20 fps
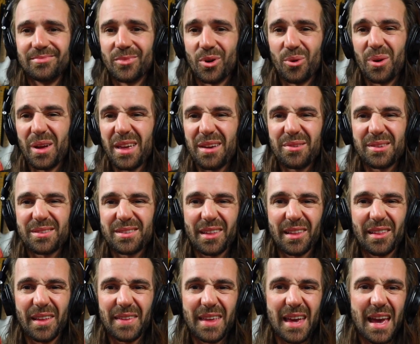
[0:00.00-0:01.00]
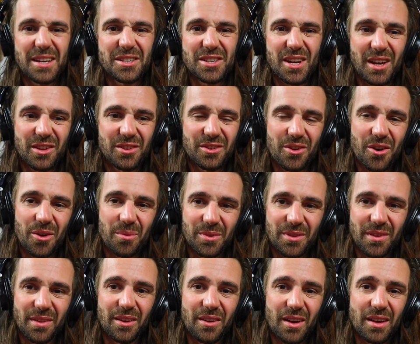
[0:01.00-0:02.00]
or even something like the HX Stomp,
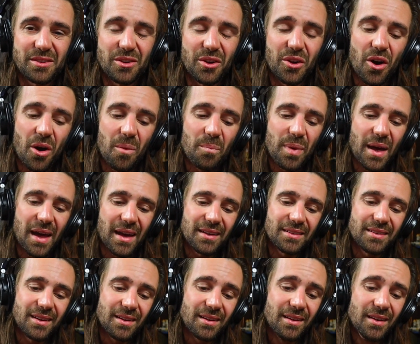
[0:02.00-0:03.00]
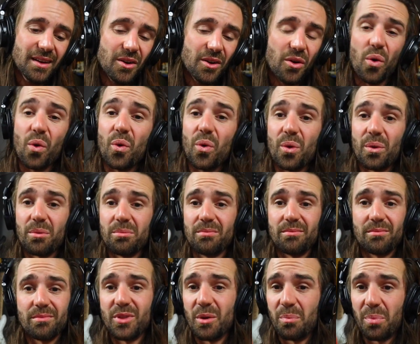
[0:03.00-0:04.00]
something nice and compact, or
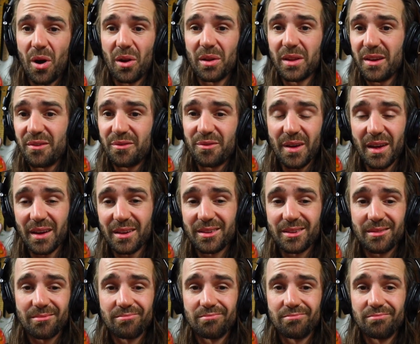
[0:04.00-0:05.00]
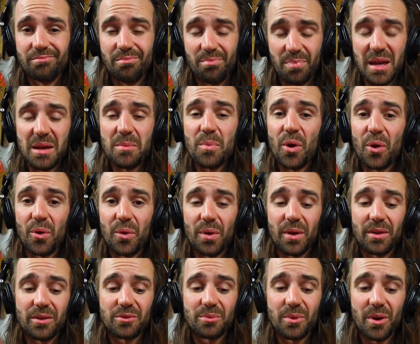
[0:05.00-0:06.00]
the PolyFX
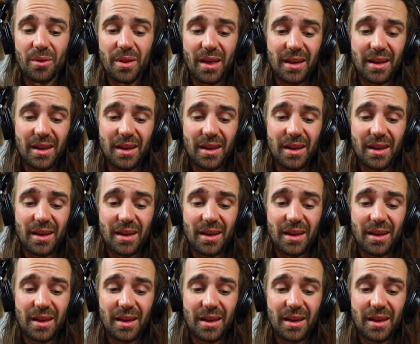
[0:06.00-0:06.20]
Bebo as well.